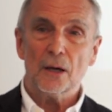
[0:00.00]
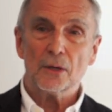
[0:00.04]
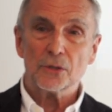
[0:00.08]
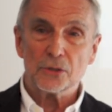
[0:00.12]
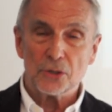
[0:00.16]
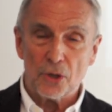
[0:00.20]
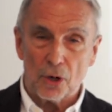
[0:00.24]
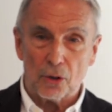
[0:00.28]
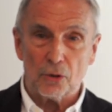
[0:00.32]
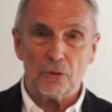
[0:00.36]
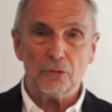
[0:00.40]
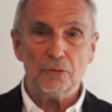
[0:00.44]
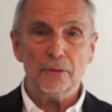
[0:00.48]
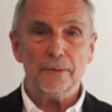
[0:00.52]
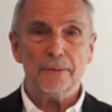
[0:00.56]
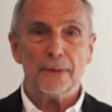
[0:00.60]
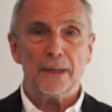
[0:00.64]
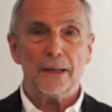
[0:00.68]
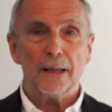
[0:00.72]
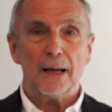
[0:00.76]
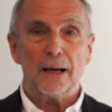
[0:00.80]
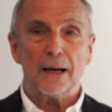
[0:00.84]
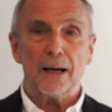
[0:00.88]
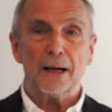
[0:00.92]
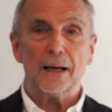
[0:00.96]
So,
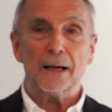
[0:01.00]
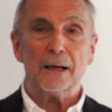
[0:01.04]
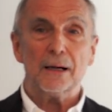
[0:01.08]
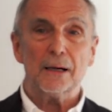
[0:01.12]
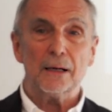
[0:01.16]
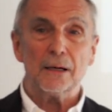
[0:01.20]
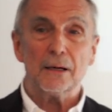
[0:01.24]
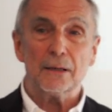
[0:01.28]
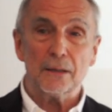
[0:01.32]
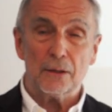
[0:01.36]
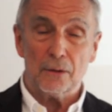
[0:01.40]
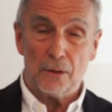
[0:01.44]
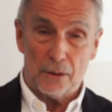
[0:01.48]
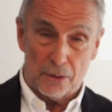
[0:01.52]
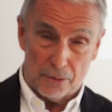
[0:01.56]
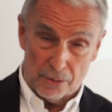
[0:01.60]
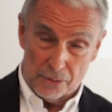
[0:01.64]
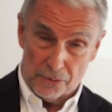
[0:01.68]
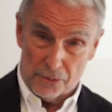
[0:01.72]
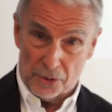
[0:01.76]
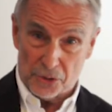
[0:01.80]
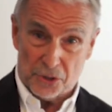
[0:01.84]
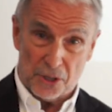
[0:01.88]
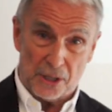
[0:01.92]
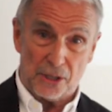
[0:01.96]

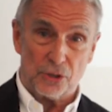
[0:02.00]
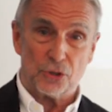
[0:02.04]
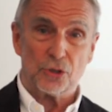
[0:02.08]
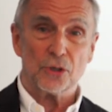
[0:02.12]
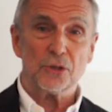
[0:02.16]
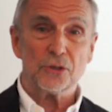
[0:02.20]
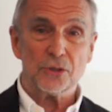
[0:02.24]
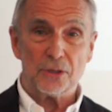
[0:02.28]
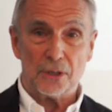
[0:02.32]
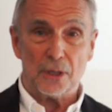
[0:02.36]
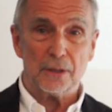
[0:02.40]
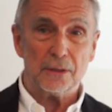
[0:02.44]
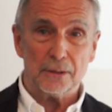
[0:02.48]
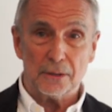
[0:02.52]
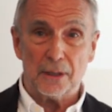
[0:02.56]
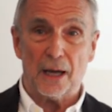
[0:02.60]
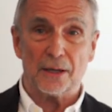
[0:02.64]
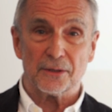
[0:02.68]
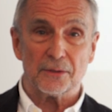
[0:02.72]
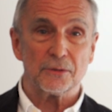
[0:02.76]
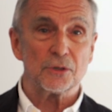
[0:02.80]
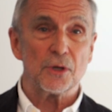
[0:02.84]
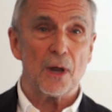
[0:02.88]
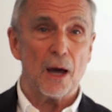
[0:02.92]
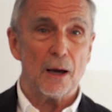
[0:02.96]
the teachers
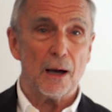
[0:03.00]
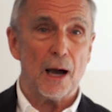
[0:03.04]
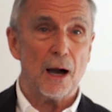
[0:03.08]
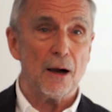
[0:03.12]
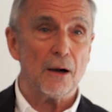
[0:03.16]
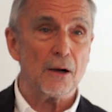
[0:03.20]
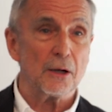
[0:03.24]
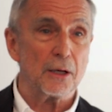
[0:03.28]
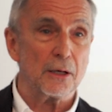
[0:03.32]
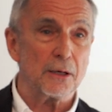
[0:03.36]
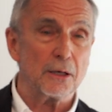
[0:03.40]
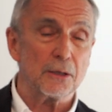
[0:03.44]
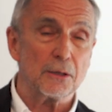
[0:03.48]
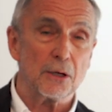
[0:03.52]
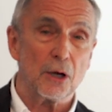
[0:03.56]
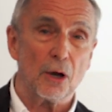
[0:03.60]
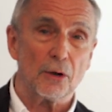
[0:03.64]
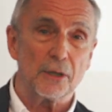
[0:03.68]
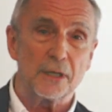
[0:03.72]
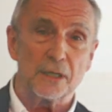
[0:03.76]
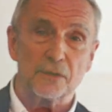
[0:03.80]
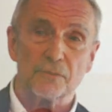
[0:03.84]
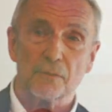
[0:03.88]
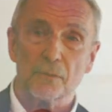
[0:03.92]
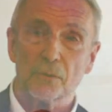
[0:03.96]
and our
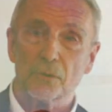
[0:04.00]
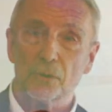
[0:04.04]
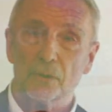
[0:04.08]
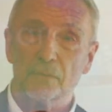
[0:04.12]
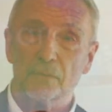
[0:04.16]
colleagues from the